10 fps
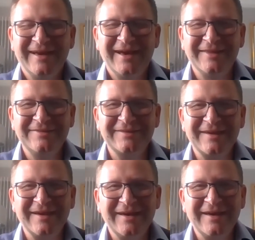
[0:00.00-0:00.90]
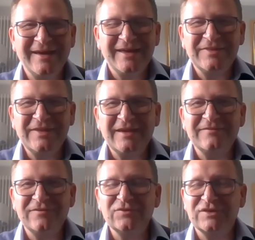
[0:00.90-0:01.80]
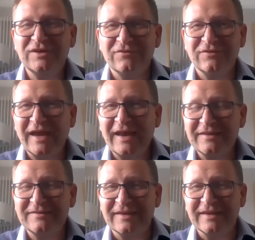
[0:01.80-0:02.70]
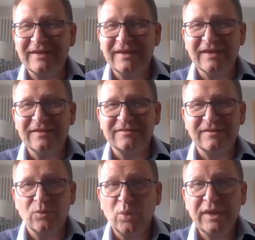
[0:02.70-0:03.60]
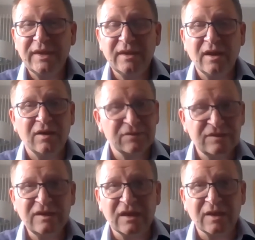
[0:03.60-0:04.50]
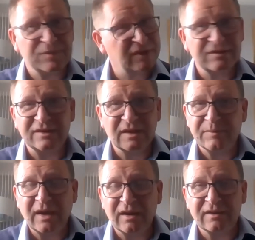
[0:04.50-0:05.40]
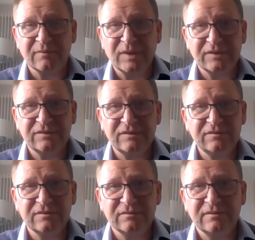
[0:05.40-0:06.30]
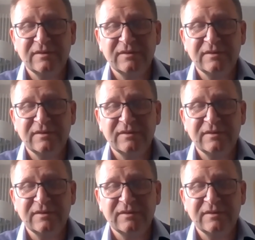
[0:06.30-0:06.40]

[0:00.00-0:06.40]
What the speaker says: and the unfortunate reality is that we are still obsessing about our competitors.